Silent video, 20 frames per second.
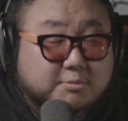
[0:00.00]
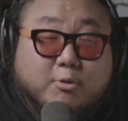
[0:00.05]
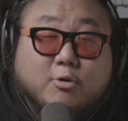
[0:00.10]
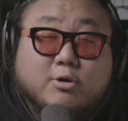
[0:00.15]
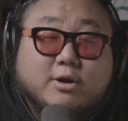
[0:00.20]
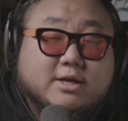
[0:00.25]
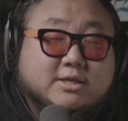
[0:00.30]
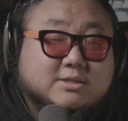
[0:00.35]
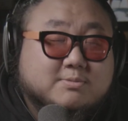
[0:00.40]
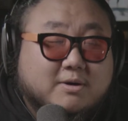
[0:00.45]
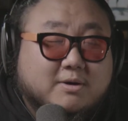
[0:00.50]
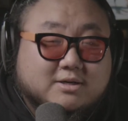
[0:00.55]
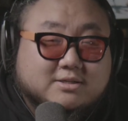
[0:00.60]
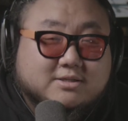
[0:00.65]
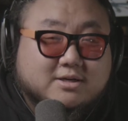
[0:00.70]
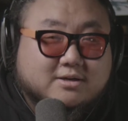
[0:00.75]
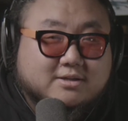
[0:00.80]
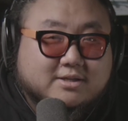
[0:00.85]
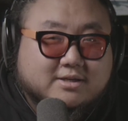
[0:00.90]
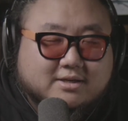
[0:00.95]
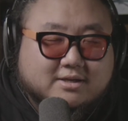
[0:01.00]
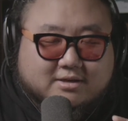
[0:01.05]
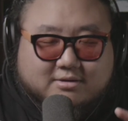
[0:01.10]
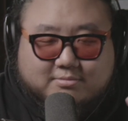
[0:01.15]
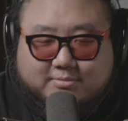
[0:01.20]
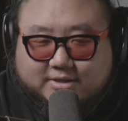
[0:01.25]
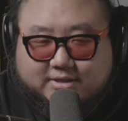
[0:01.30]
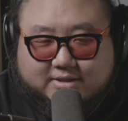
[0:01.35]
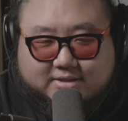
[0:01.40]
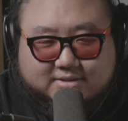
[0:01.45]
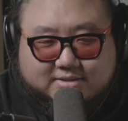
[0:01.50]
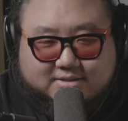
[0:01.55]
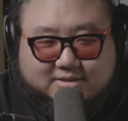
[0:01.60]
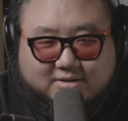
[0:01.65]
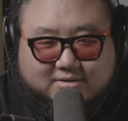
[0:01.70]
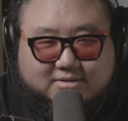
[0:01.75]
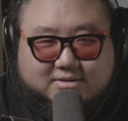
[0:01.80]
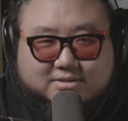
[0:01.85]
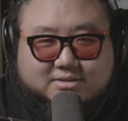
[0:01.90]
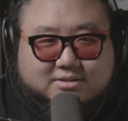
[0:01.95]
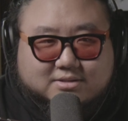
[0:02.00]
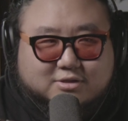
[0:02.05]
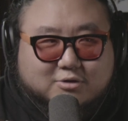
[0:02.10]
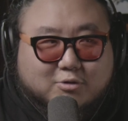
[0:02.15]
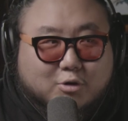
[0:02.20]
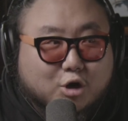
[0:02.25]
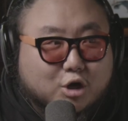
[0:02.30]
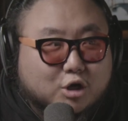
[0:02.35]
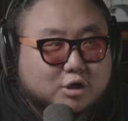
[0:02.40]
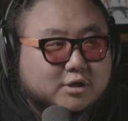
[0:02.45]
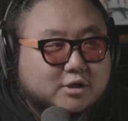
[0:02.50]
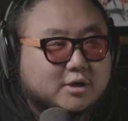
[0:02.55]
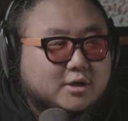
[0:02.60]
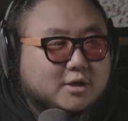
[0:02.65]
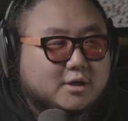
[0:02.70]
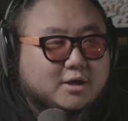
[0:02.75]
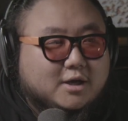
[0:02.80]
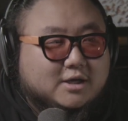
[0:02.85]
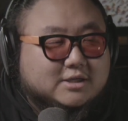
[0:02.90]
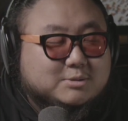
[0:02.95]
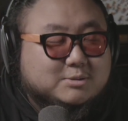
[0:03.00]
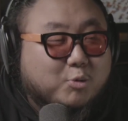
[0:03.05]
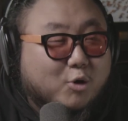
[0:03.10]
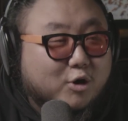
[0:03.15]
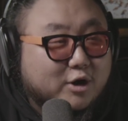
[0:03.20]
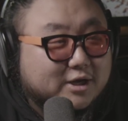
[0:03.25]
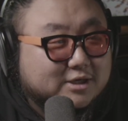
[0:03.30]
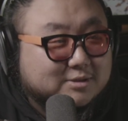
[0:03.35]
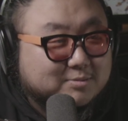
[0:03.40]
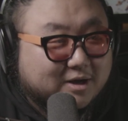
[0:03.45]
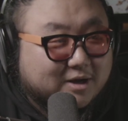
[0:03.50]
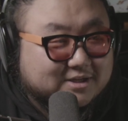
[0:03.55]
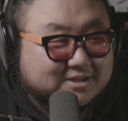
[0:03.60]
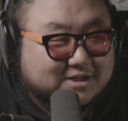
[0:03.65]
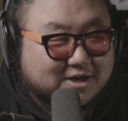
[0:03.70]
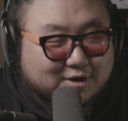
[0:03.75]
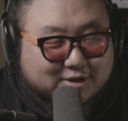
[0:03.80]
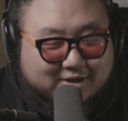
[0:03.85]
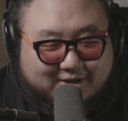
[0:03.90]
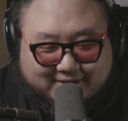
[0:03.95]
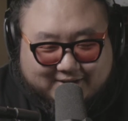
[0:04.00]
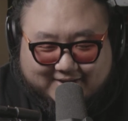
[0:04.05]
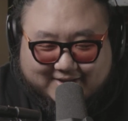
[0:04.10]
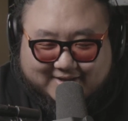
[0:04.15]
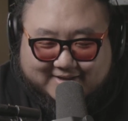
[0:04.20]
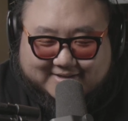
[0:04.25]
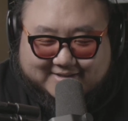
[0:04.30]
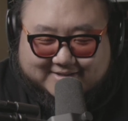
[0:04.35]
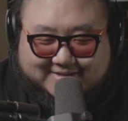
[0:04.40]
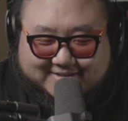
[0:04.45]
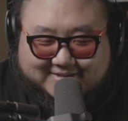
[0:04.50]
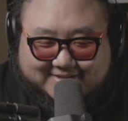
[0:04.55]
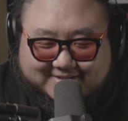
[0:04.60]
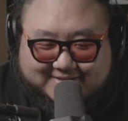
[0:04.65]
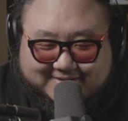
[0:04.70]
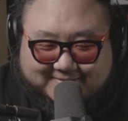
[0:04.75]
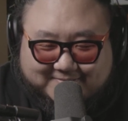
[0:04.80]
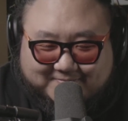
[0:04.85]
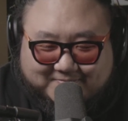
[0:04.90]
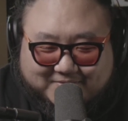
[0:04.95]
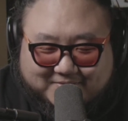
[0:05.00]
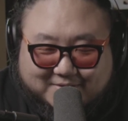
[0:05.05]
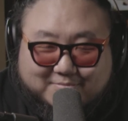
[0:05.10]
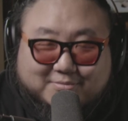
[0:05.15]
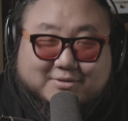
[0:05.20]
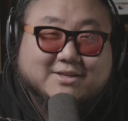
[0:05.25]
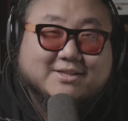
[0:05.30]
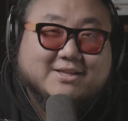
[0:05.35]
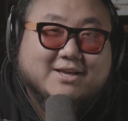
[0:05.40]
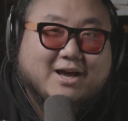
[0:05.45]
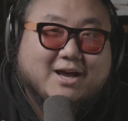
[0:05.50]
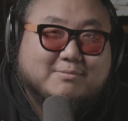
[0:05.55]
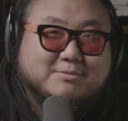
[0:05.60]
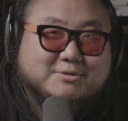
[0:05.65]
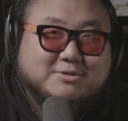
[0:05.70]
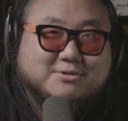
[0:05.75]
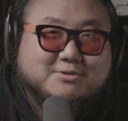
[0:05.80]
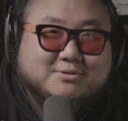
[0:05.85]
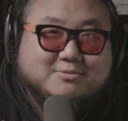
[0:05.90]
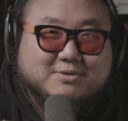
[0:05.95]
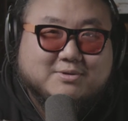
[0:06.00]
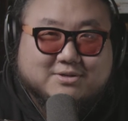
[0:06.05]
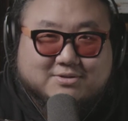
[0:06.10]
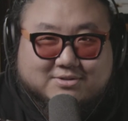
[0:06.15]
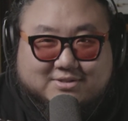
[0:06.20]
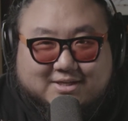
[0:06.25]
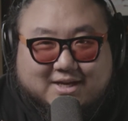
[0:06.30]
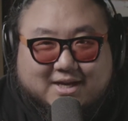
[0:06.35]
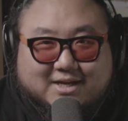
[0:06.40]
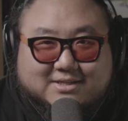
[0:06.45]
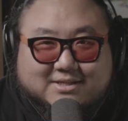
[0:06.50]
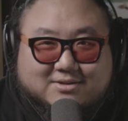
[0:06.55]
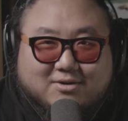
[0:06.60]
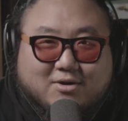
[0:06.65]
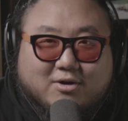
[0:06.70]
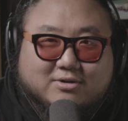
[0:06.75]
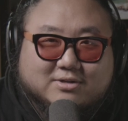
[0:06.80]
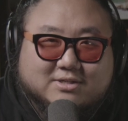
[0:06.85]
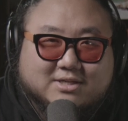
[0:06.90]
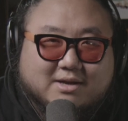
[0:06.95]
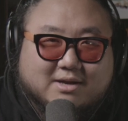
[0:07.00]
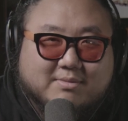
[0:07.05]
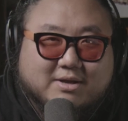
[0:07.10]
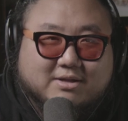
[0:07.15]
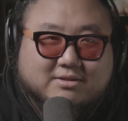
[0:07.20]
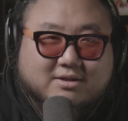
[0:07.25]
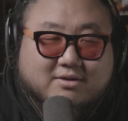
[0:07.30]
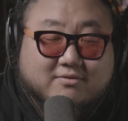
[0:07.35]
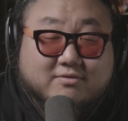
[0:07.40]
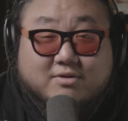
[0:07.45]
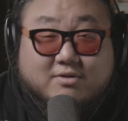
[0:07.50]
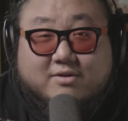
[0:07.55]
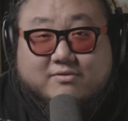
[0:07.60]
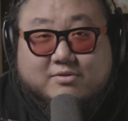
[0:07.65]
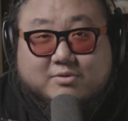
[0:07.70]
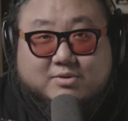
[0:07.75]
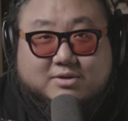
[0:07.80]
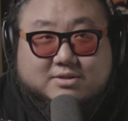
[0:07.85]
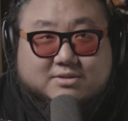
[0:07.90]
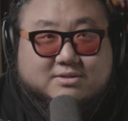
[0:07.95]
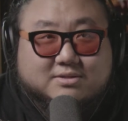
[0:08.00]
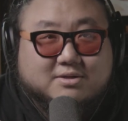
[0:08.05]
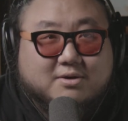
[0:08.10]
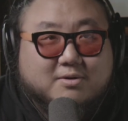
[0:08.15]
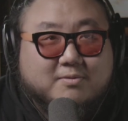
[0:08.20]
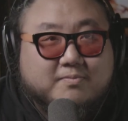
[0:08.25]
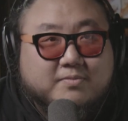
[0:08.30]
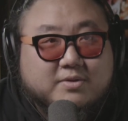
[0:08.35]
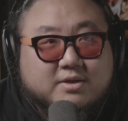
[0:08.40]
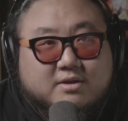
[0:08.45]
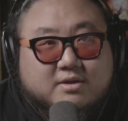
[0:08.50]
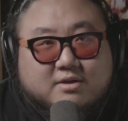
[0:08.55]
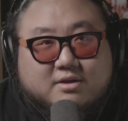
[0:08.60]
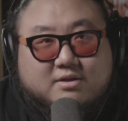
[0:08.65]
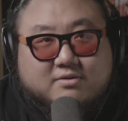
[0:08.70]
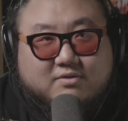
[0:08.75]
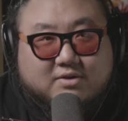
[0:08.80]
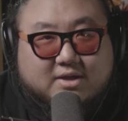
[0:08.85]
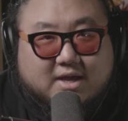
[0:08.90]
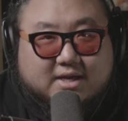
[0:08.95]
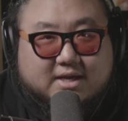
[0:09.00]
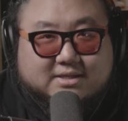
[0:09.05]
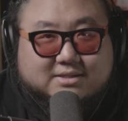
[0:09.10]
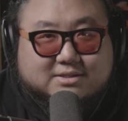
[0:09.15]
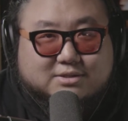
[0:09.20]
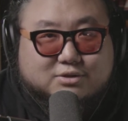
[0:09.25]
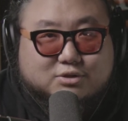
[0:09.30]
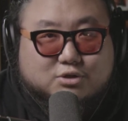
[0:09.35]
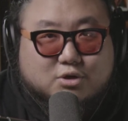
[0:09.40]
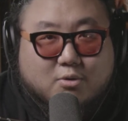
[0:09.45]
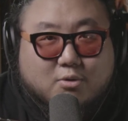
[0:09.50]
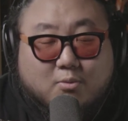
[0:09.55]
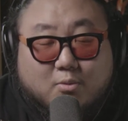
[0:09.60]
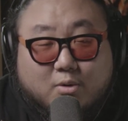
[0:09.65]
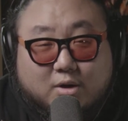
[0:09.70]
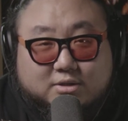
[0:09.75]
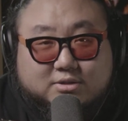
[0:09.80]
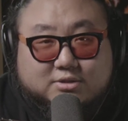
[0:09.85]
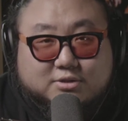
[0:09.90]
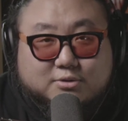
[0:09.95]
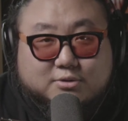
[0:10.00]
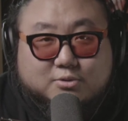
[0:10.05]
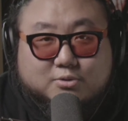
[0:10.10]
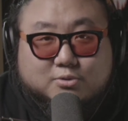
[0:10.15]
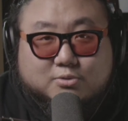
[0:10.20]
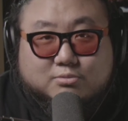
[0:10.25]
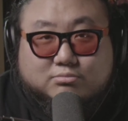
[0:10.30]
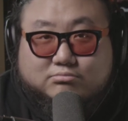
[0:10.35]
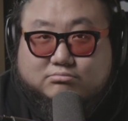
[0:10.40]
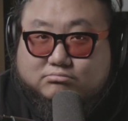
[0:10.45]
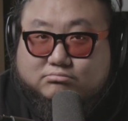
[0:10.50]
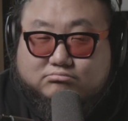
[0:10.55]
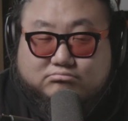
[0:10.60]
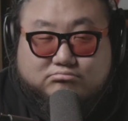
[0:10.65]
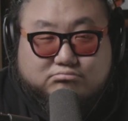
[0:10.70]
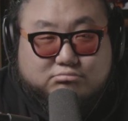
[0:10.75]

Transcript: supporting us monetarily, oh my God, sorry, this is so hard. Supporting us monetarily is completely optional. We understand it's a hard time out there for everyone. So if you guys don't want to,